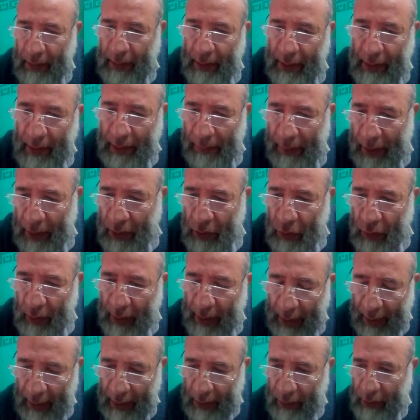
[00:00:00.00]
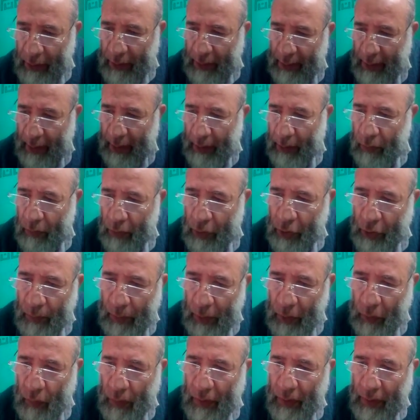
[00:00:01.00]
The person cannot distinguish
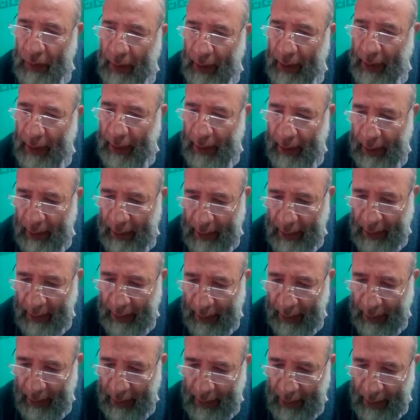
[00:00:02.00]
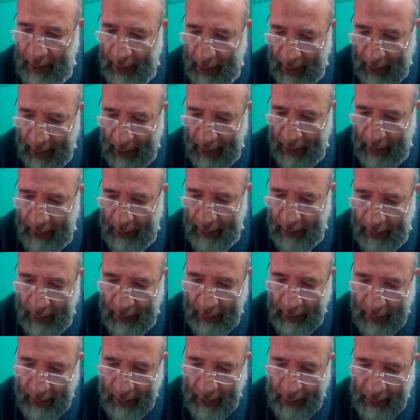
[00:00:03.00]
between the colors red and
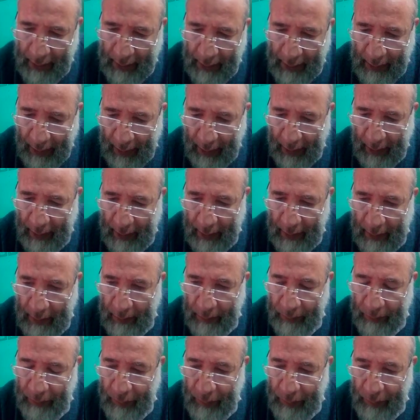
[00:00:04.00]
green.